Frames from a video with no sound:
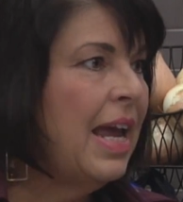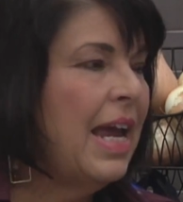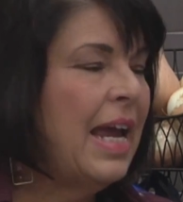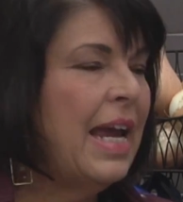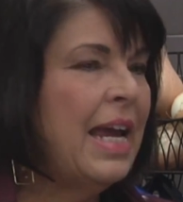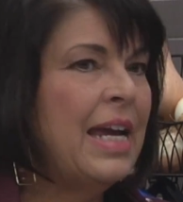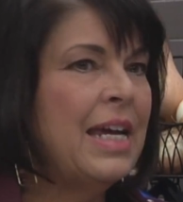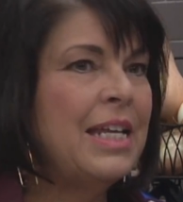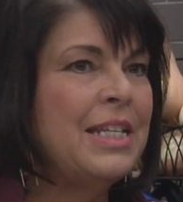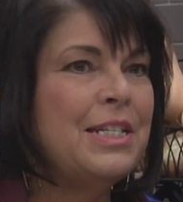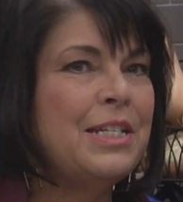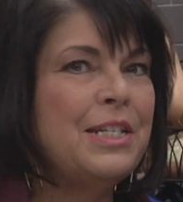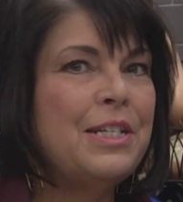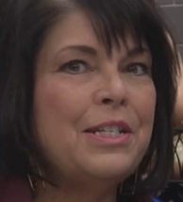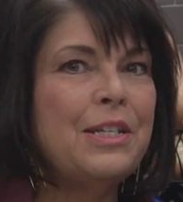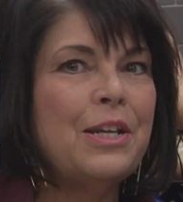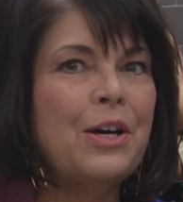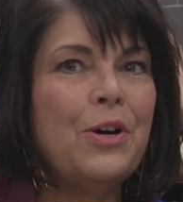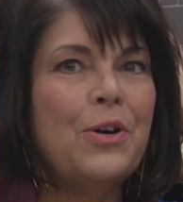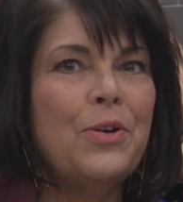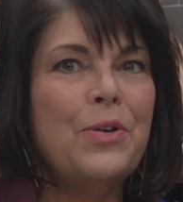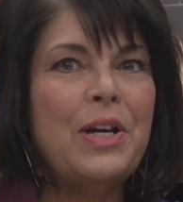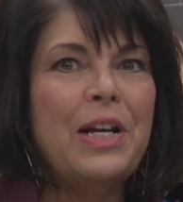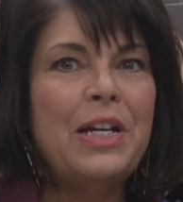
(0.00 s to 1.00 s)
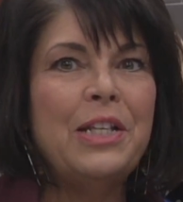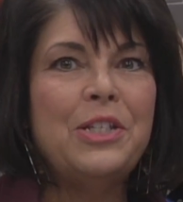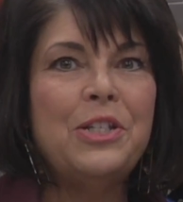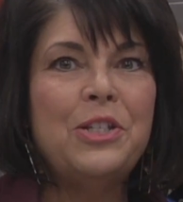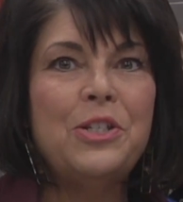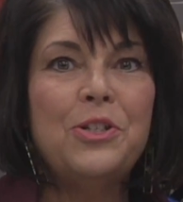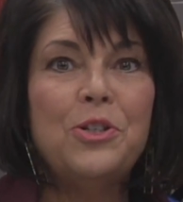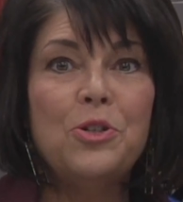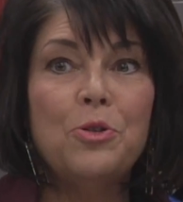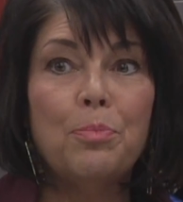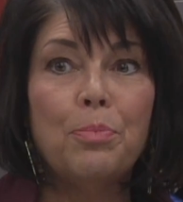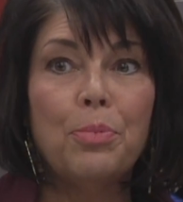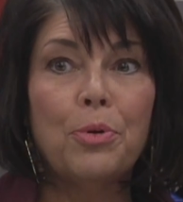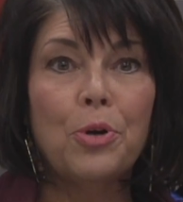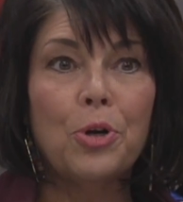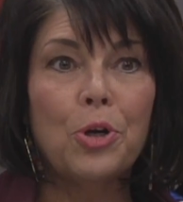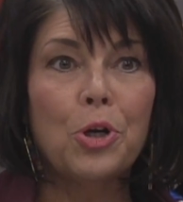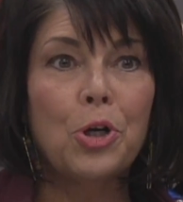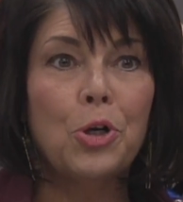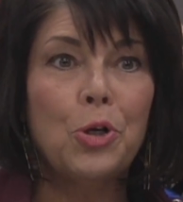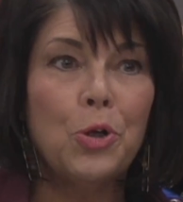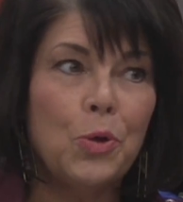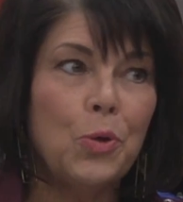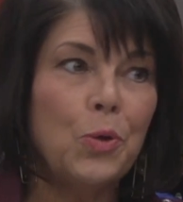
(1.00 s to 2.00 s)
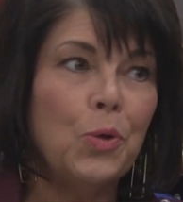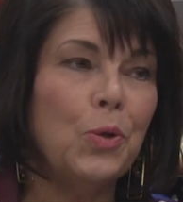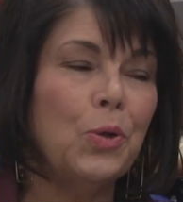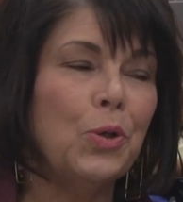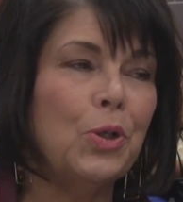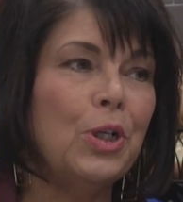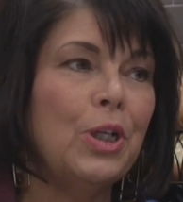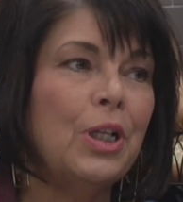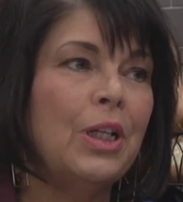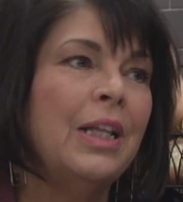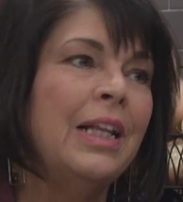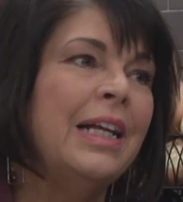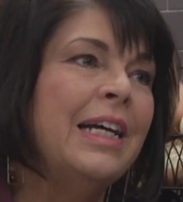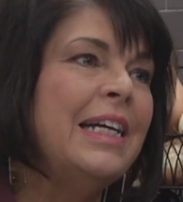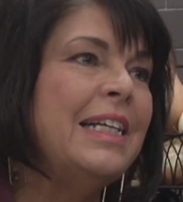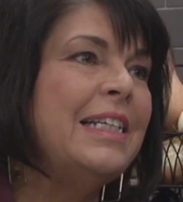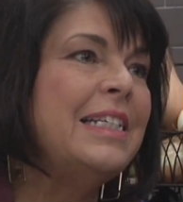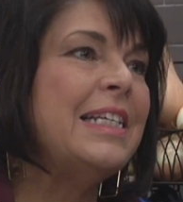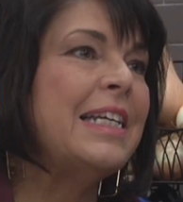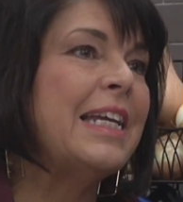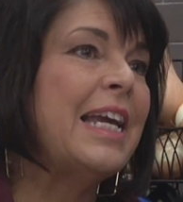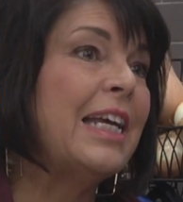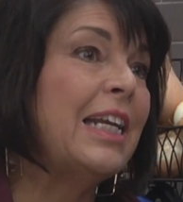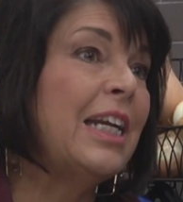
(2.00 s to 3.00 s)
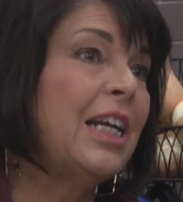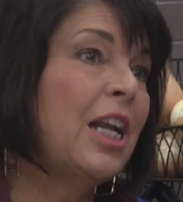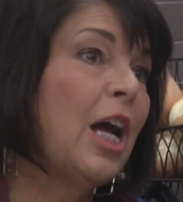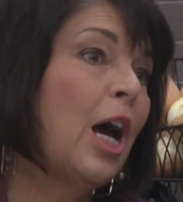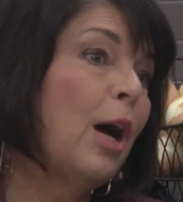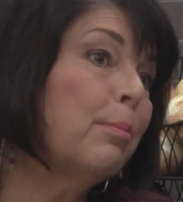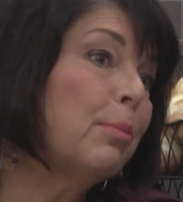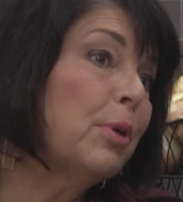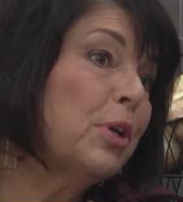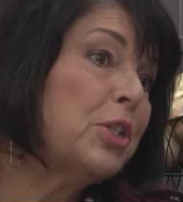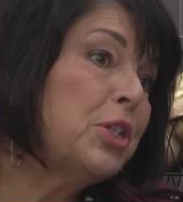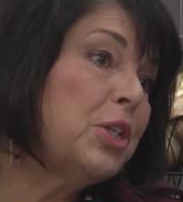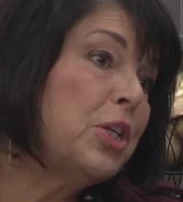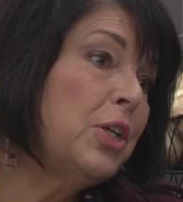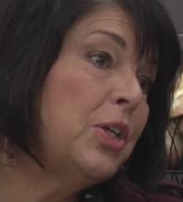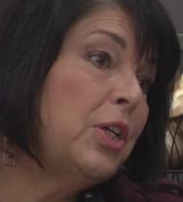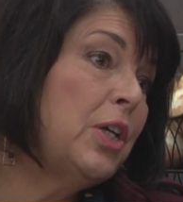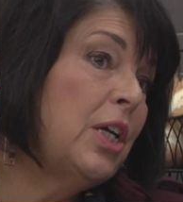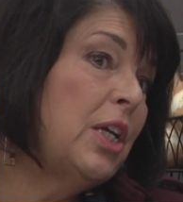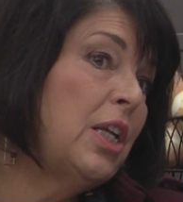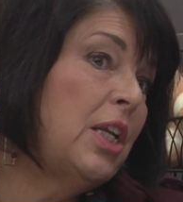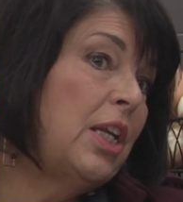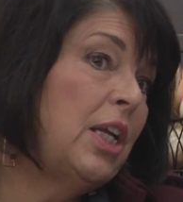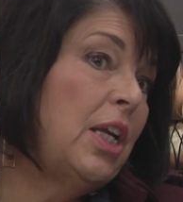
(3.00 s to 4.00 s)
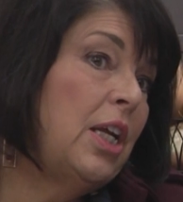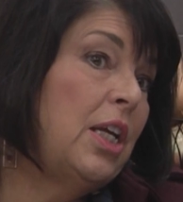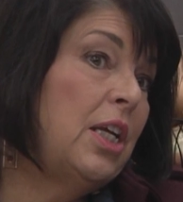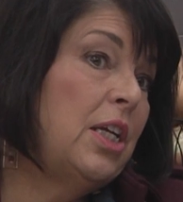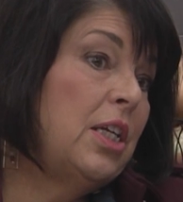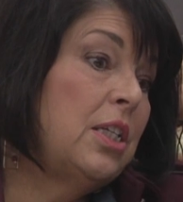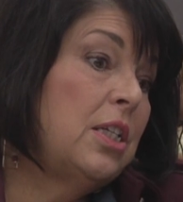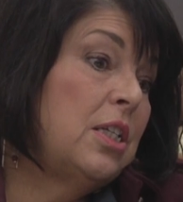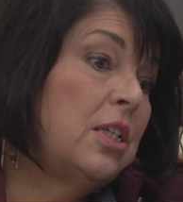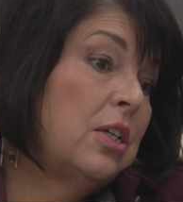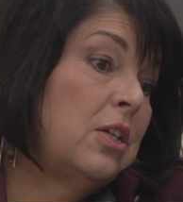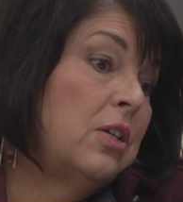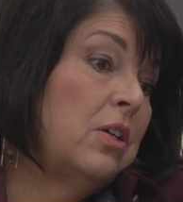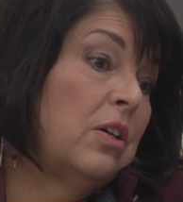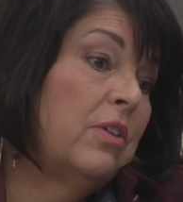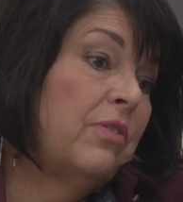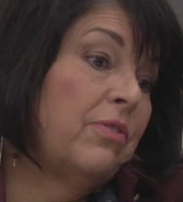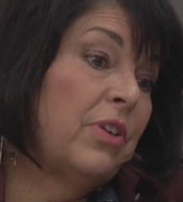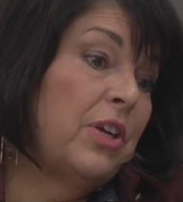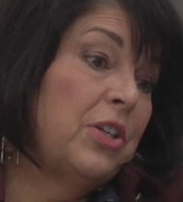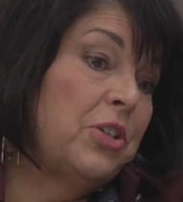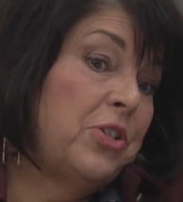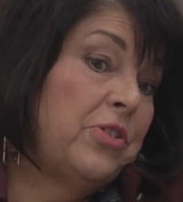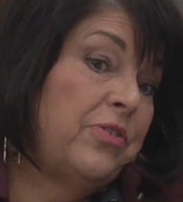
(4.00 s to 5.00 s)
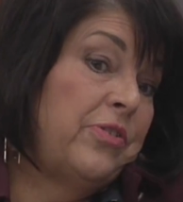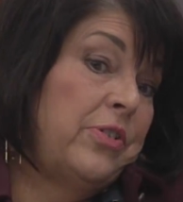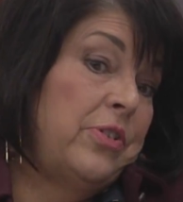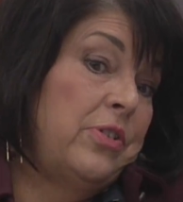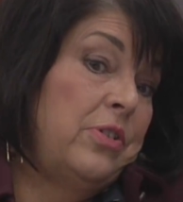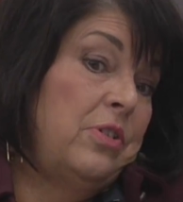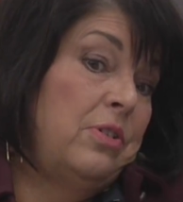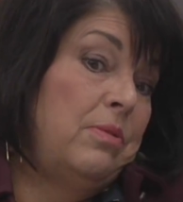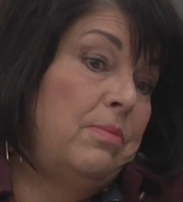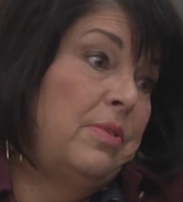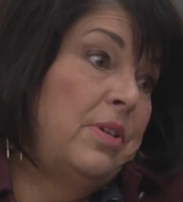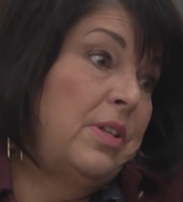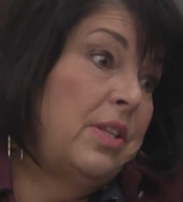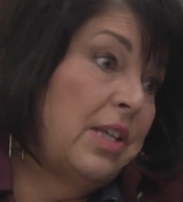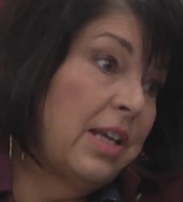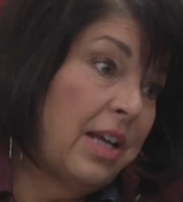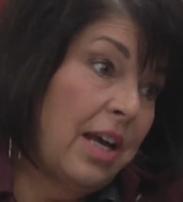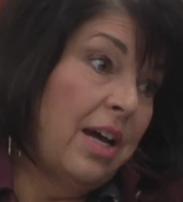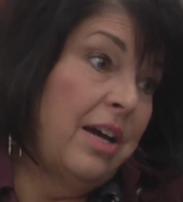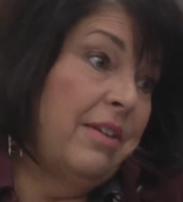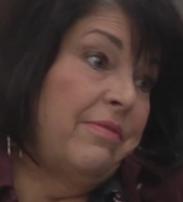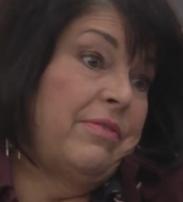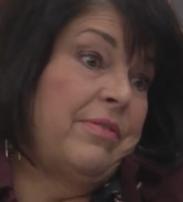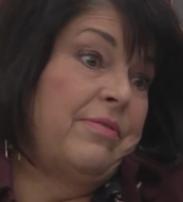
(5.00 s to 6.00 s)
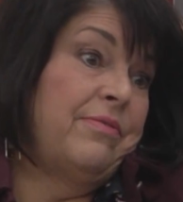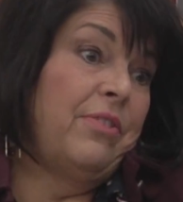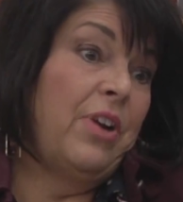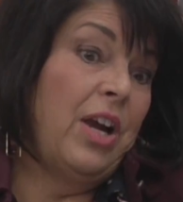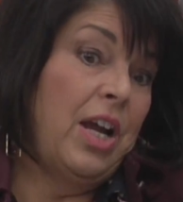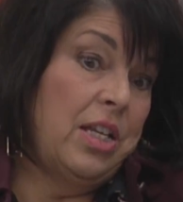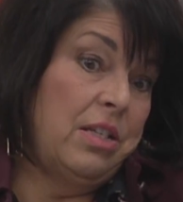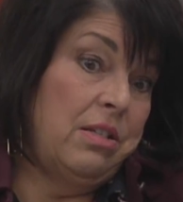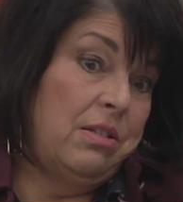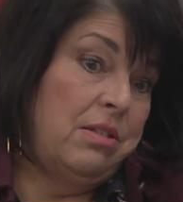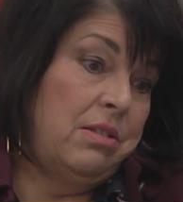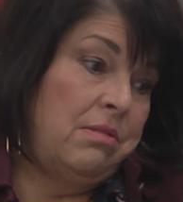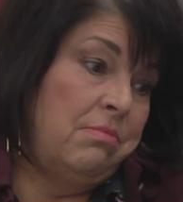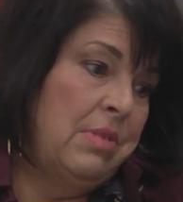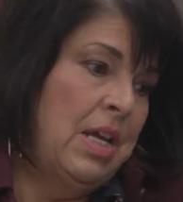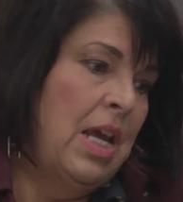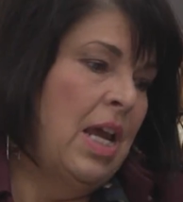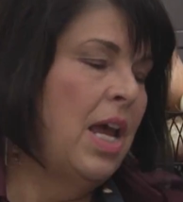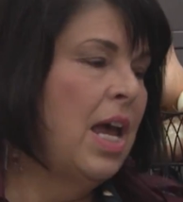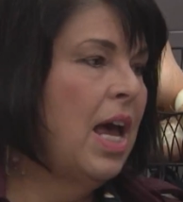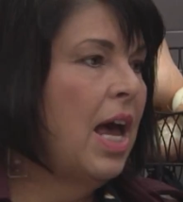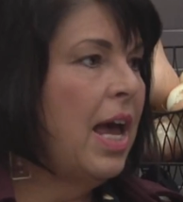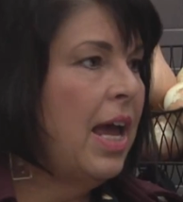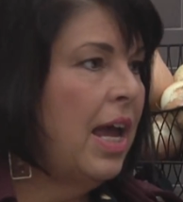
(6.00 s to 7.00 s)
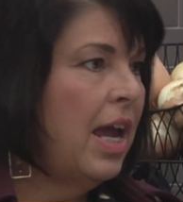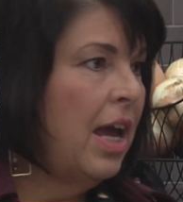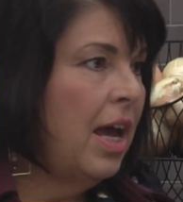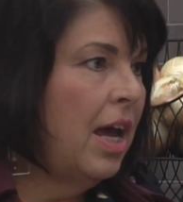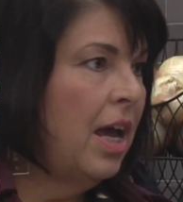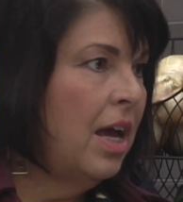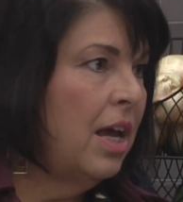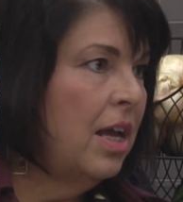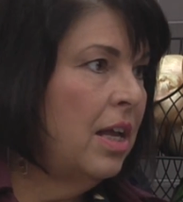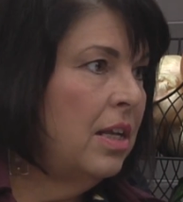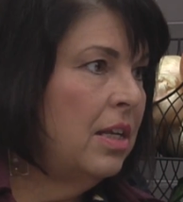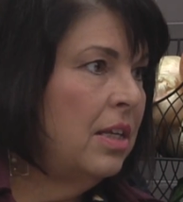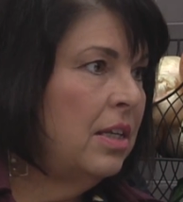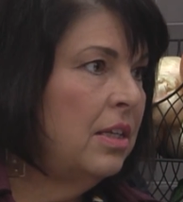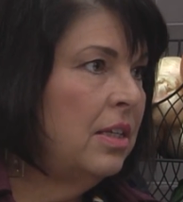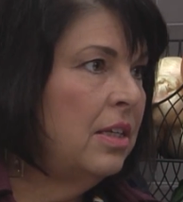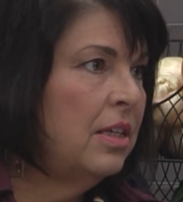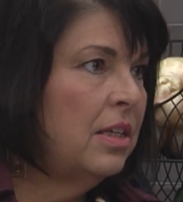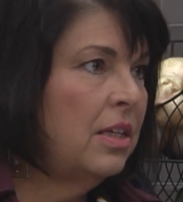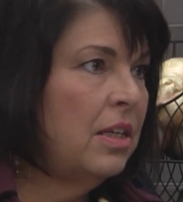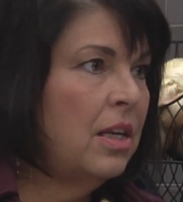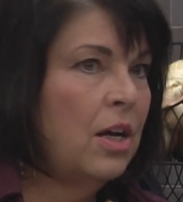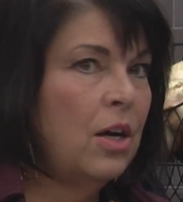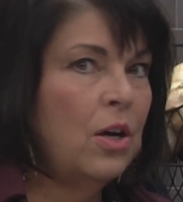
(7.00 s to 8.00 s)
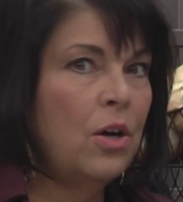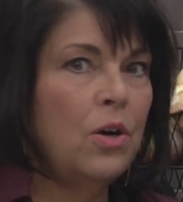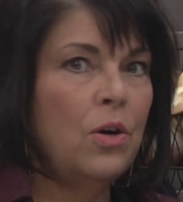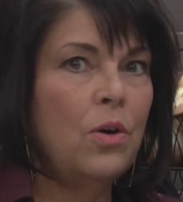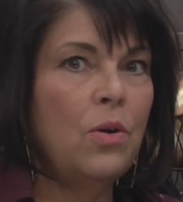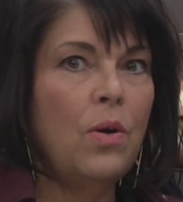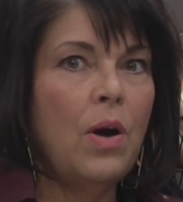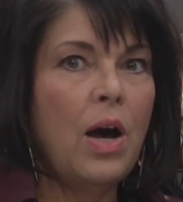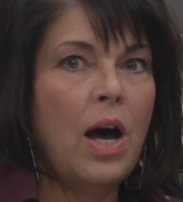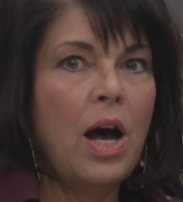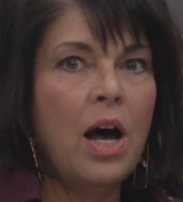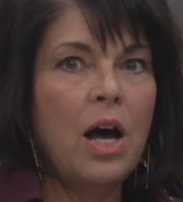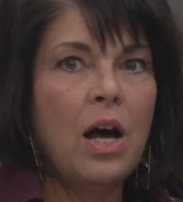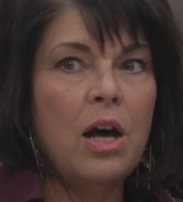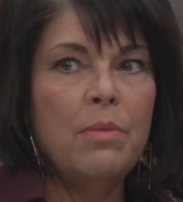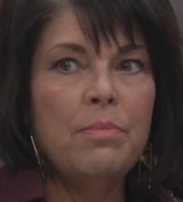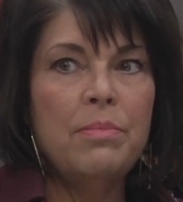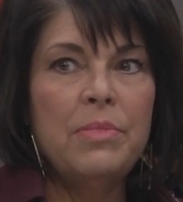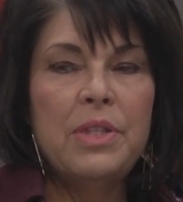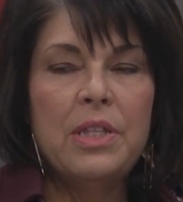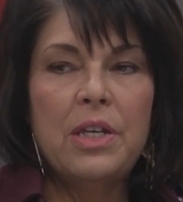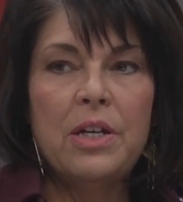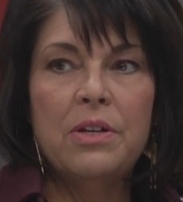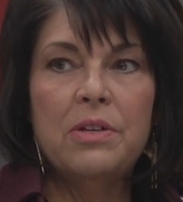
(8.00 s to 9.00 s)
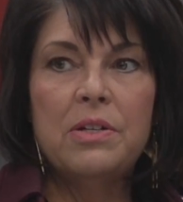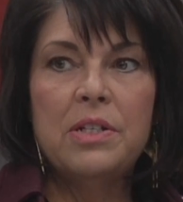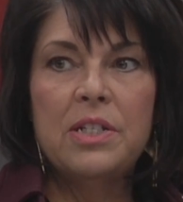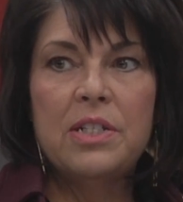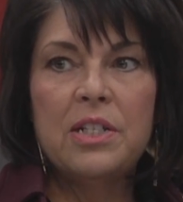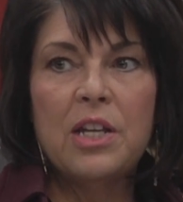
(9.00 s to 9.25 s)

And so it's super cool to get an opportunity to cook French food with a guy from France. And, there's